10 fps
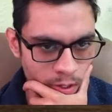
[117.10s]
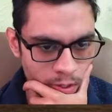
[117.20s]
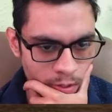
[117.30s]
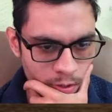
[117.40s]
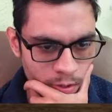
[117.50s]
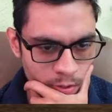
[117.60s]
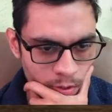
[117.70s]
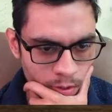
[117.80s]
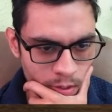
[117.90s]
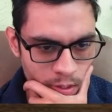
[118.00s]
so
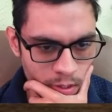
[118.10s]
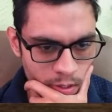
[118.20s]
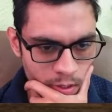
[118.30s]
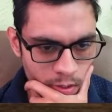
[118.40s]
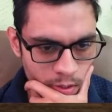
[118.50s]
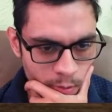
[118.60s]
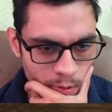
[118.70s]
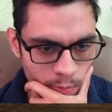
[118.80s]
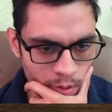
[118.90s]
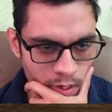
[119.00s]
they develop
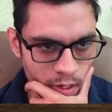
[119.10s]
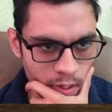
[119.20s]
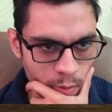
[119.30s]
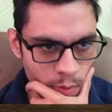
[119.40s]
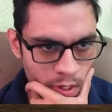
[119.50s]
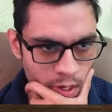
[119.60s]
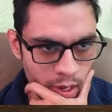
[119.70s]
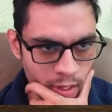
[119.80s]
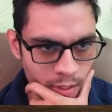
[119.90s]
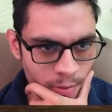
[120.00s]
the knight, we are
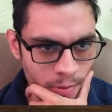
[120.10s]
castle.